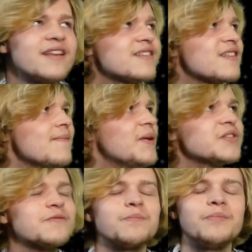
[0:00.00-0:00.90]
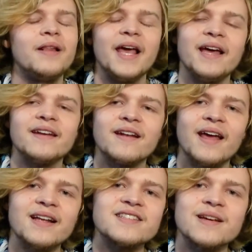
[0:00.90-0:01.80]
It is the most bland
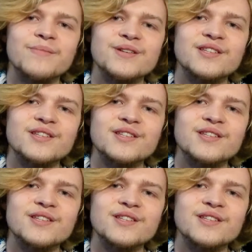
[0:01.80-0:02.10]
lightsaber